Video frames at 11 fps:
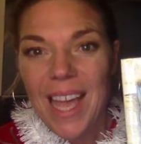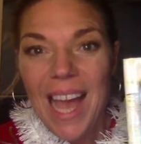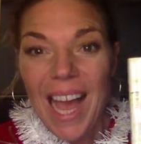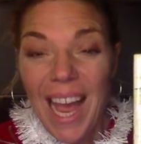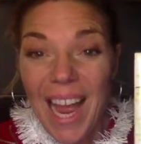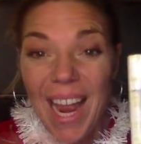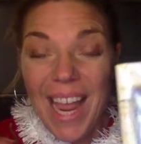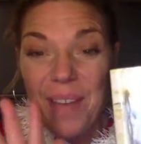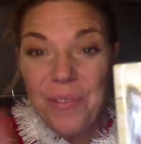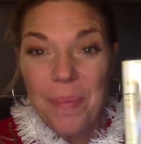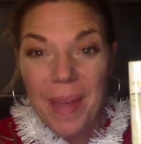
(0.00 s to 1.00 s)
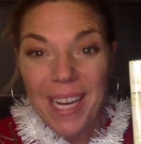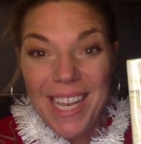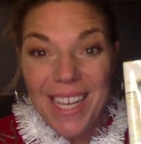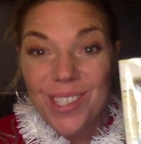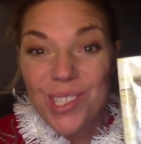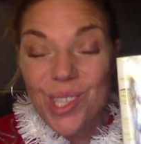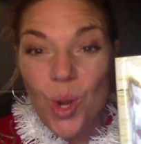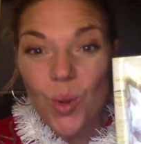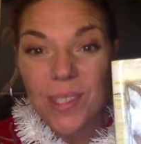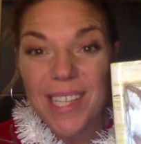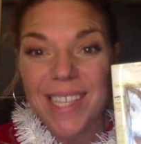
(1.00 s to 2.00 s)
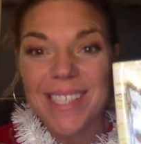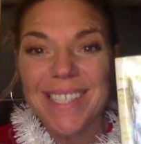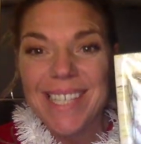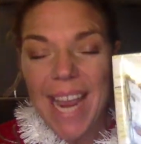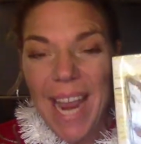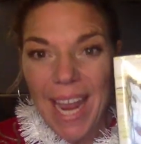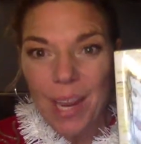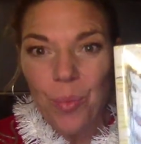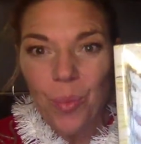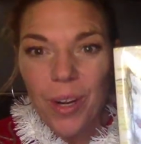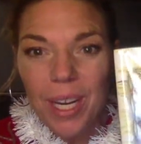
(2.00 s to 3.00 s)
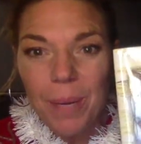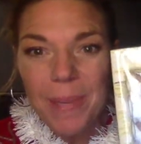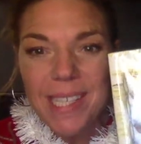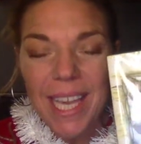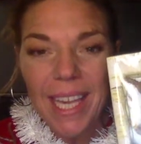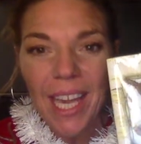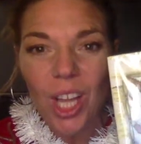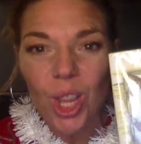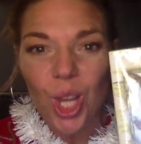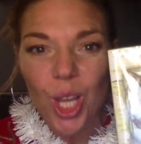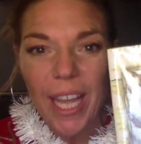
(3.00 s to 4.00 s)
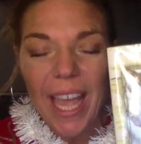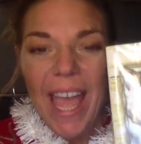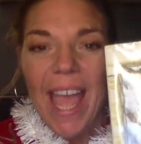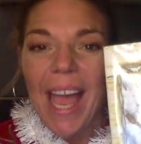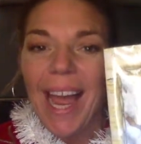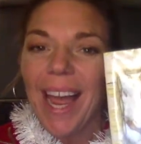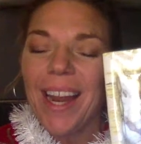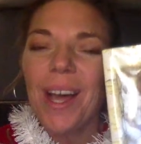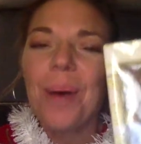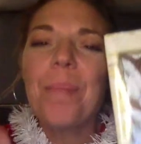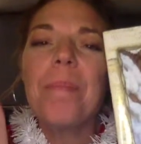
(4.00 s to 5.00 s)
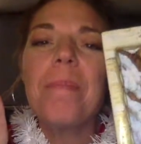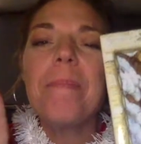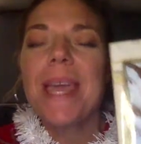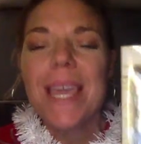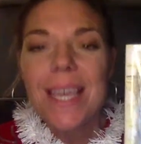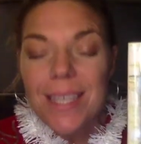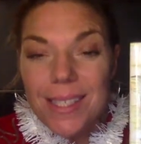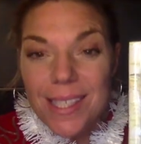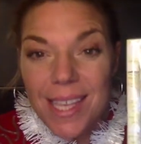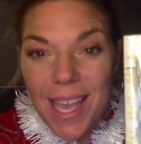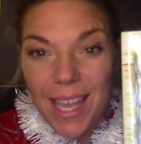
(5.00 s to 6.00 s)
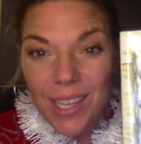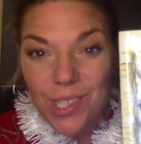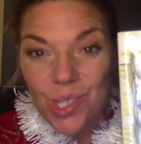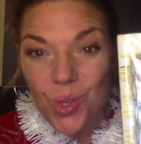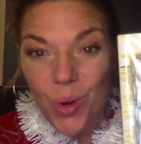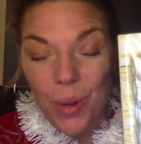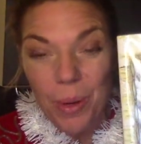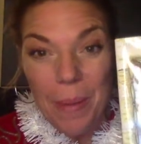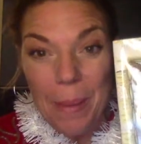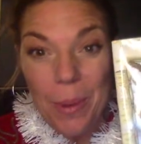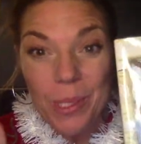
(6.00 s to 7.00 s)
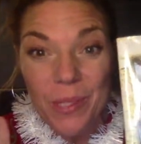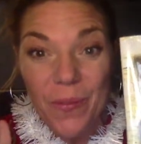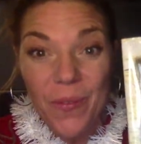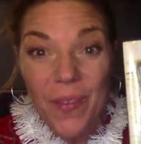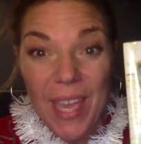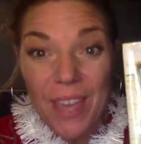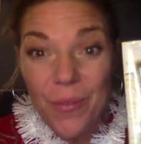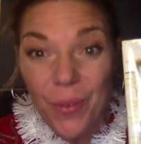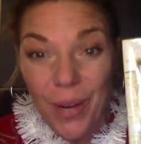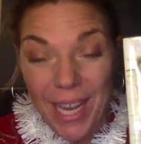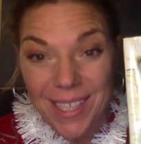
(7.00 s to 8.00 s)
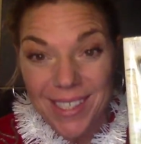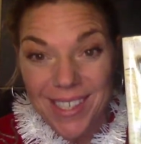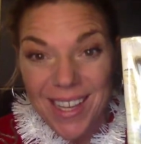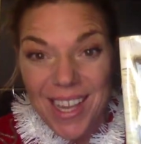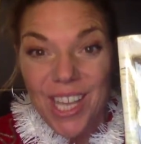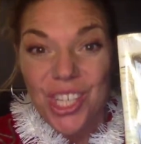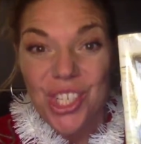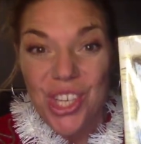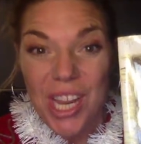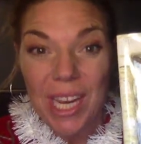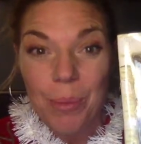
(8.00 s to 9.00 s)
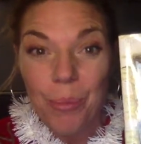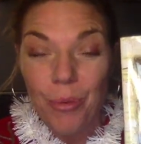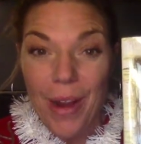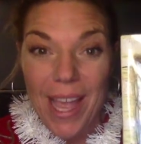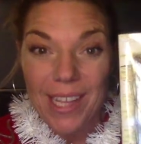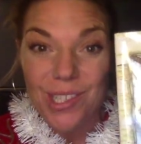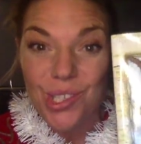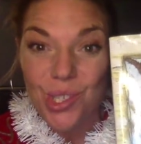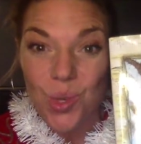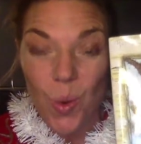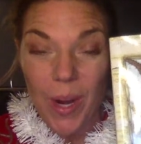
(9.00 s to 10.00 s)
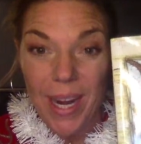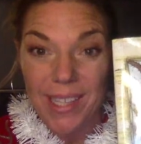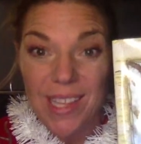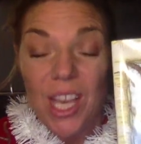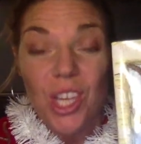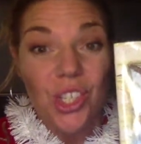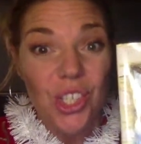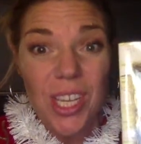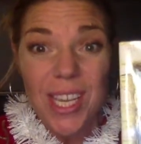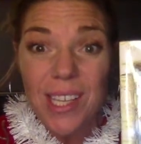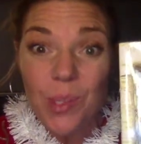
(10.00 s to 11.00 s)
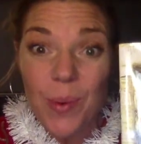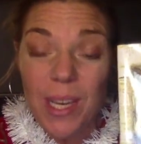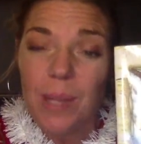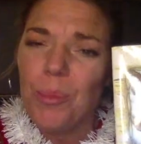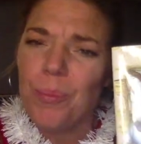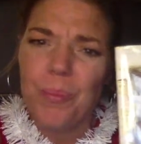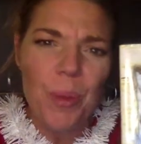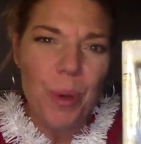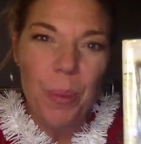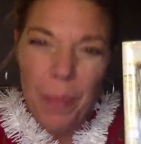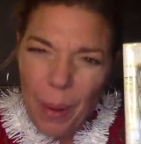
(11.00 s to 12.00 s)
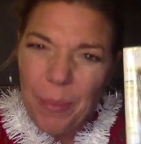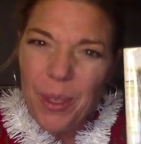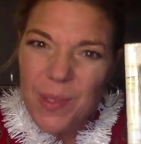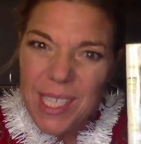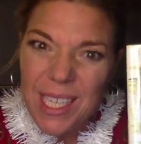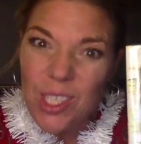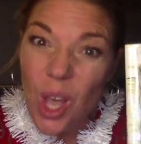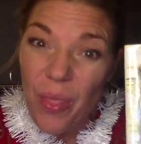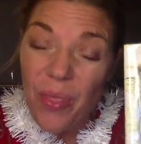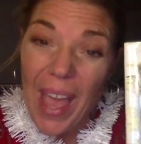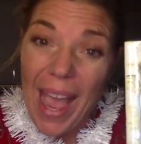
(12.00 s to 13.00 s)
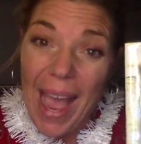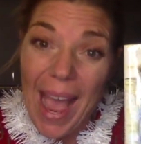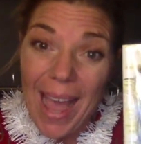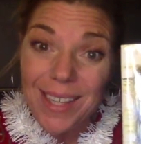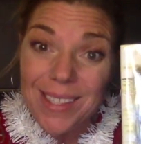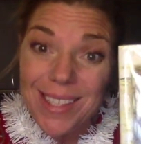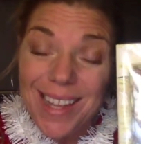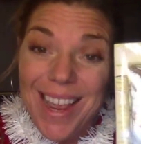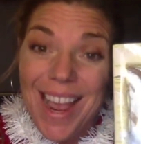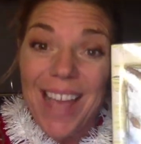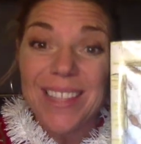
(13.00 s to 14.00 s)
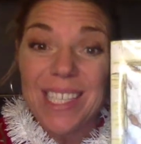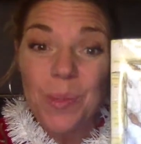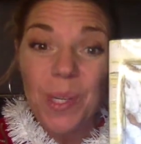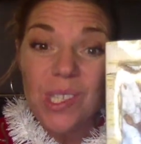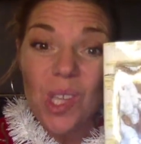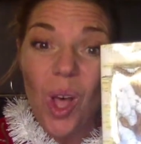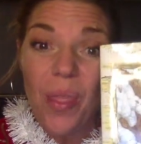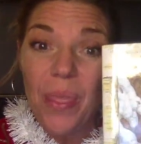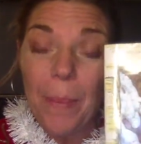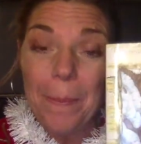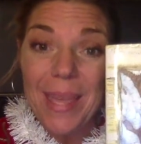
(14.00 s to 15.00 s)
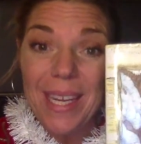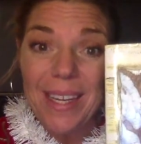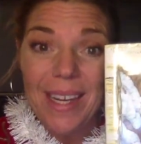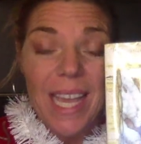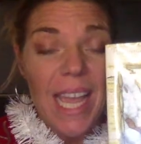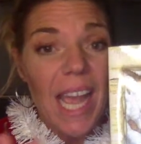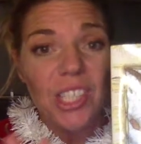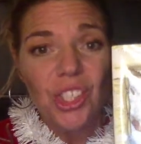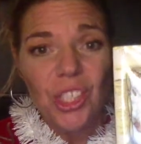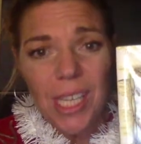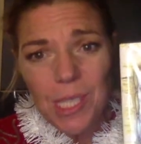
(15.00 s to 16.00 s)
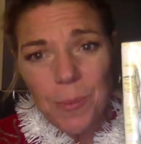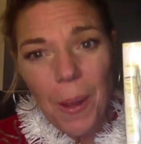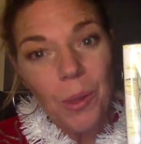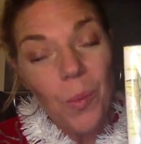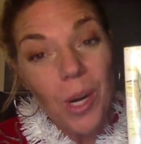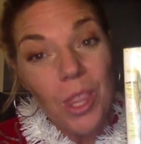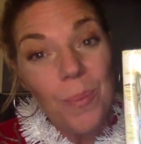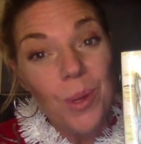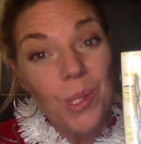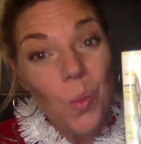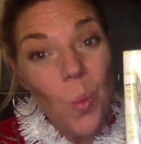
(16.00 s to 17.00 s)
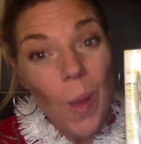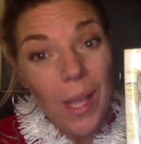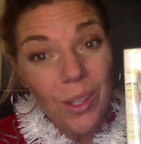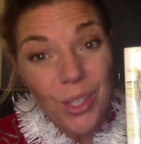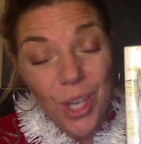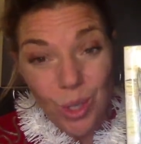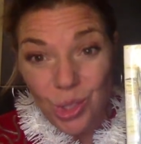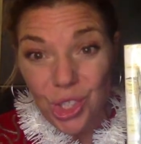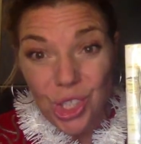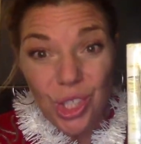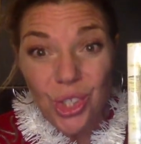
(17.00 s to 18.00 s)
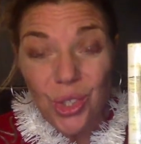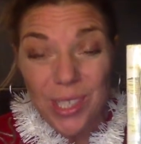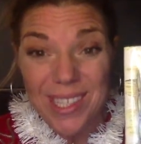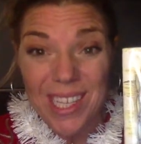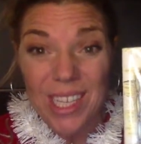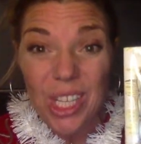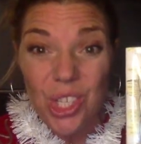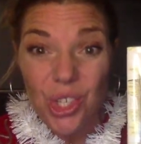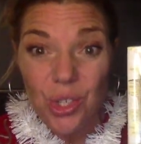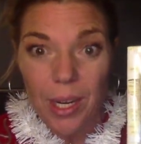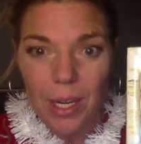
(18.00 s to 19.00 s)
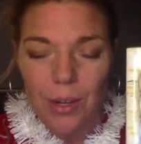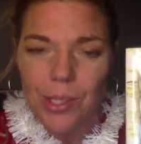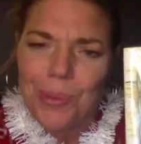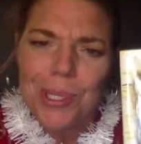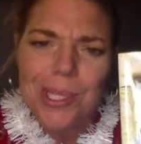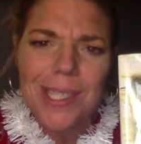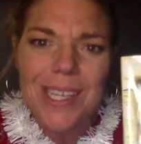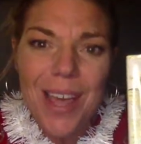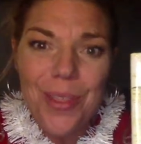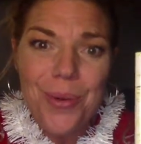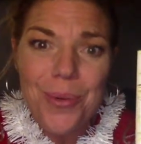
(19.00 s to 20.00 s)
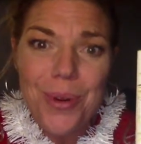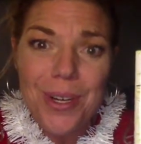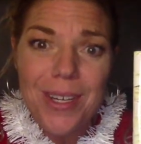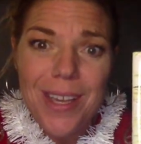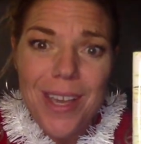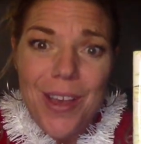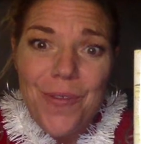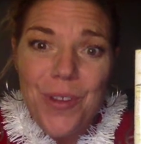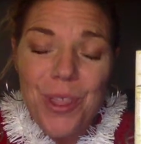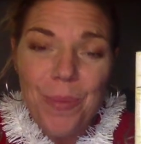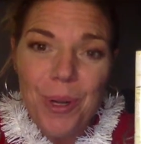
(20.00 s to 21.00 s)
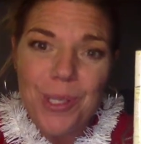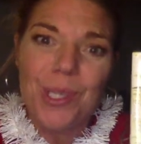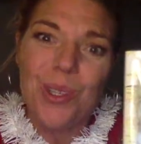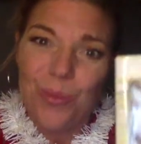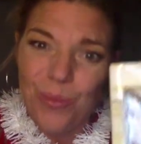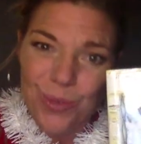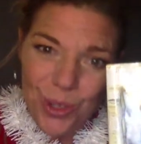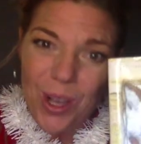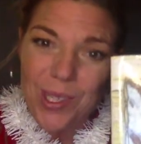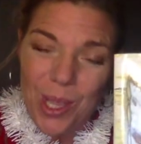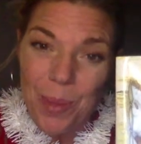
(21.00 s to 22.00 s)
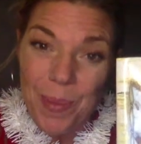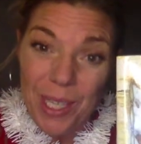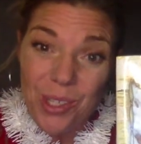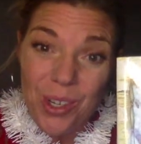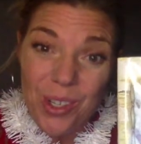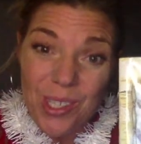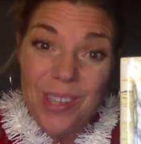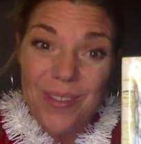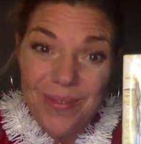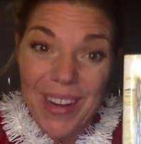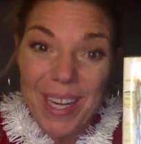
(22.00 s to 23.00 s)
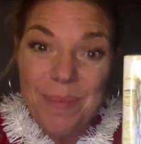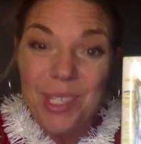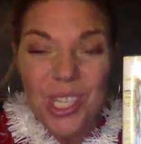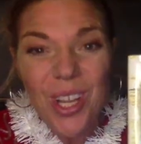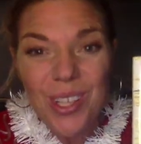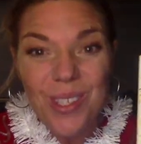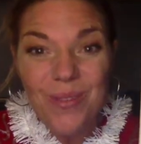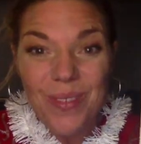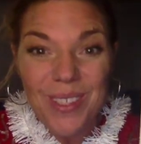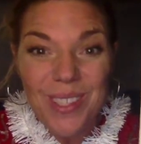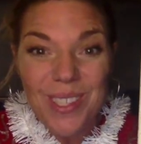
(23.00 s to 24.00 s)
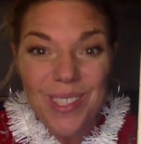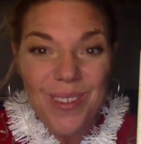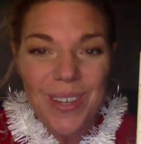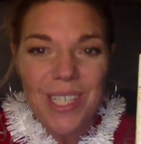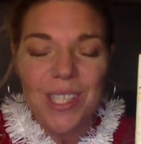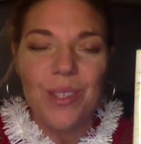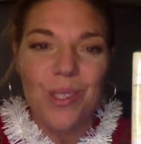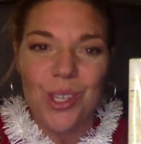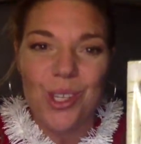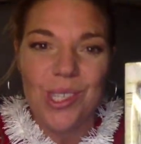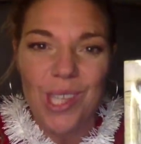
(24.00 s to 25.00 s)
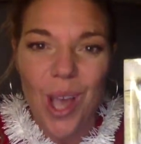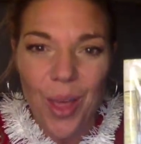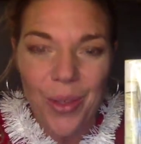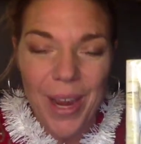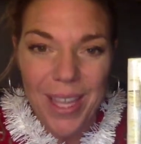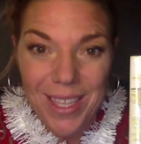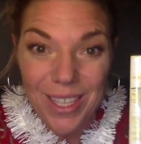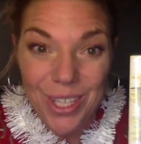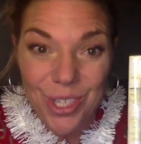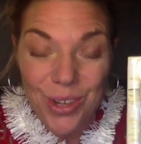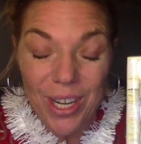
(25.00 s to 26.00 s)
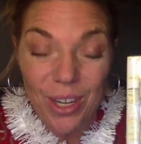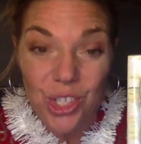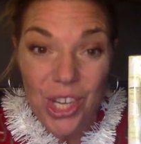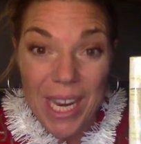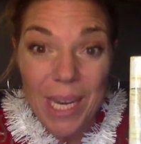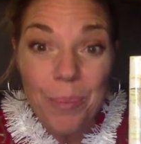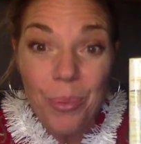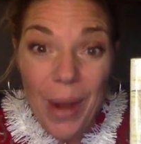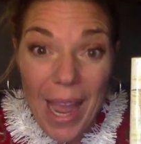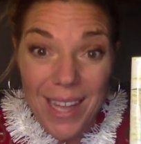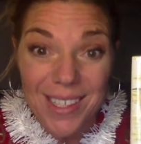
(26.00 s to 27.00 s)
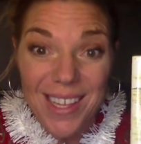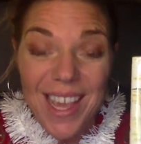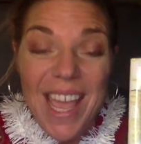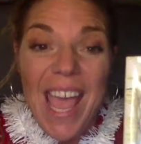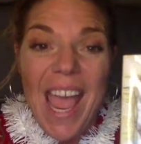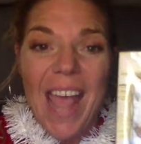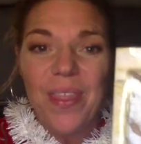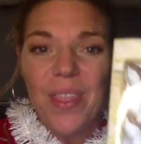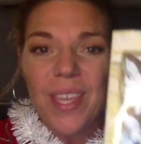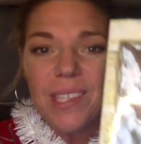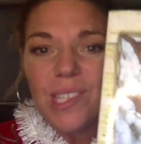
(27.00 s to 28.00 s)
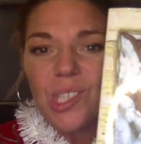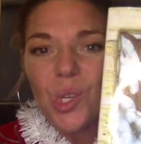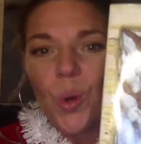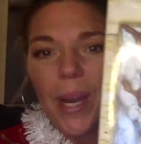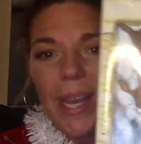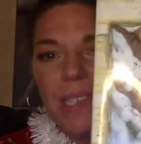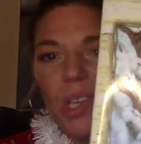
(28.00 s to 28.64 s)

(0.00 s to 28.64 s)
Hi everybody. So today we're going to be taking a look at amazing story, one of my most favorite Jan Brett stories. She has written the book, probably you've seen, it's called The Hat, and this one is called The Mitten. And she is probably one of the most well-known children's illustrators, which is another word for the person who draws all the pictures, right? But she also wrote the story too, so she's the author and the illustrator, Jan Brett. And this story is